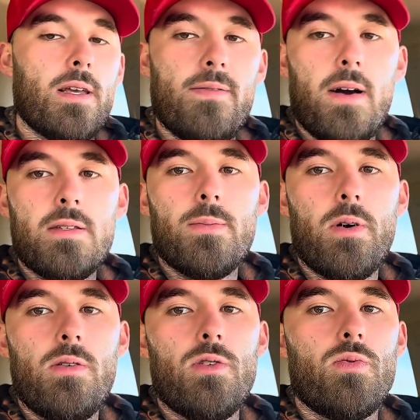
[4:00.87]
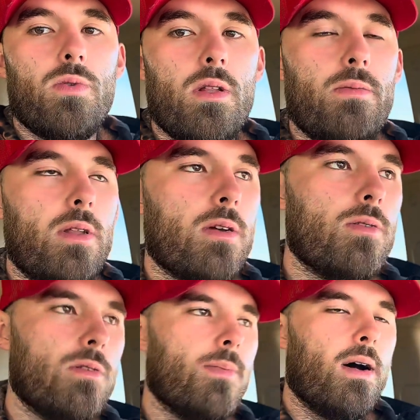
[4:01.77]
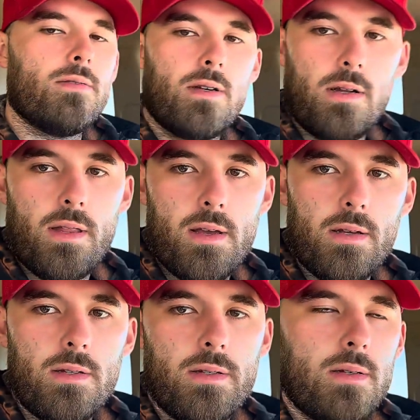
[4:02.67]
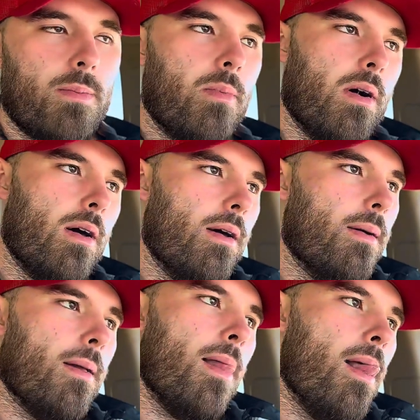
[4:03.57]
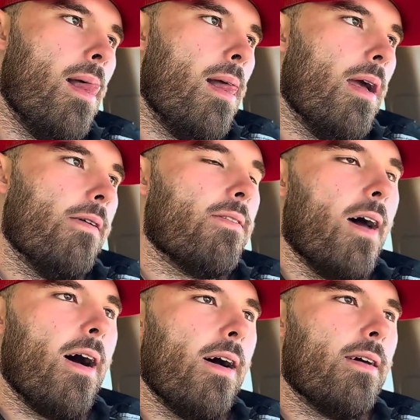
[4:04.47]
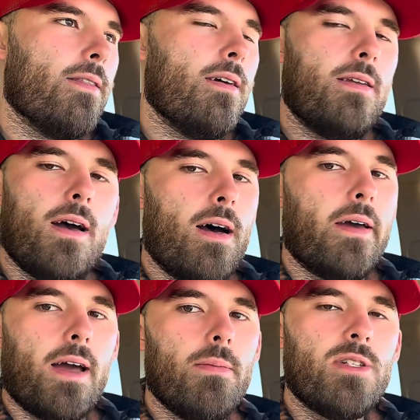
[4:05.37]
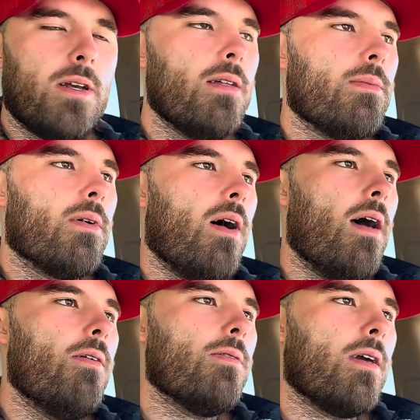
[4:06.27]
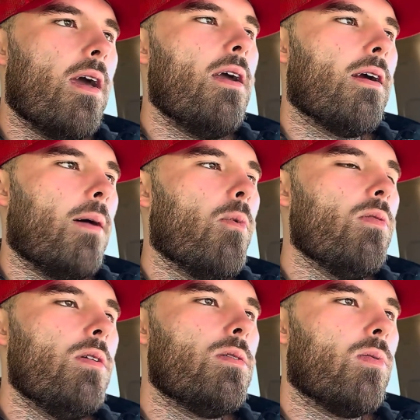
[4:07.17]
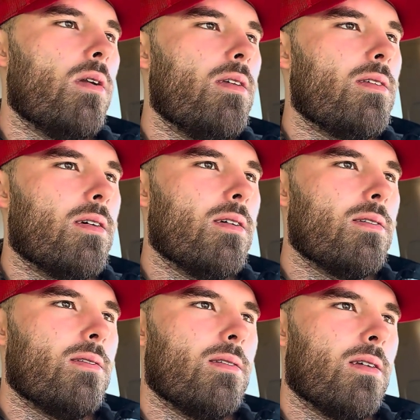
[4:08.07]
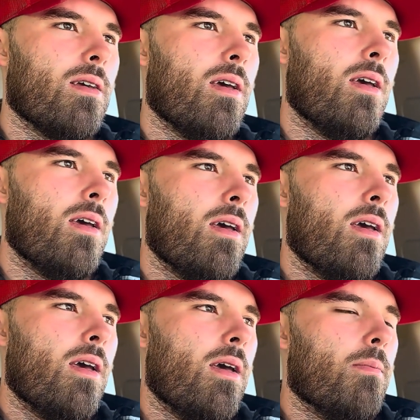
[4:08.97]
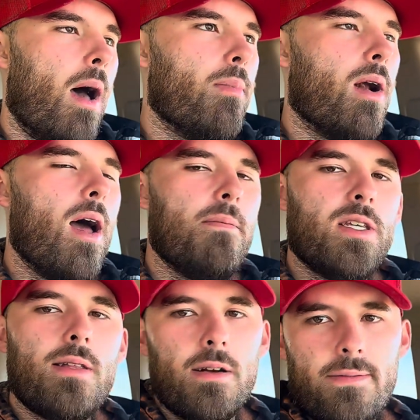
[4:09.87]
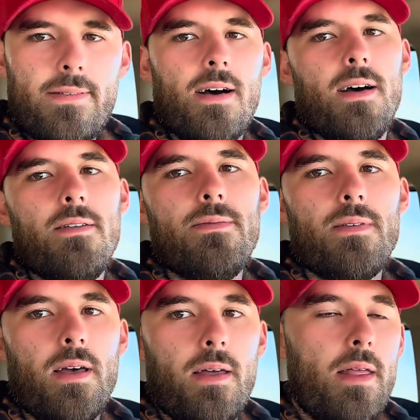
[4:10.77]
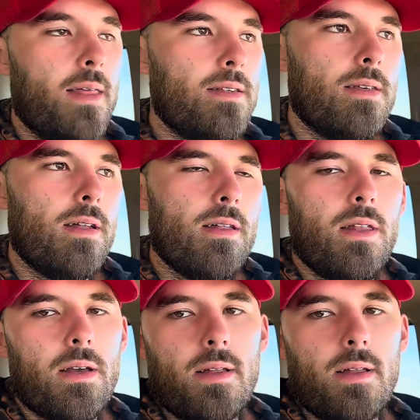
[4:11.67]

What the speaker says: I find someone who's really, really cool about certain things. But if not, then I'm chilling, bro. I don't care. I'm only 26. My prime is 35. And that's another thing.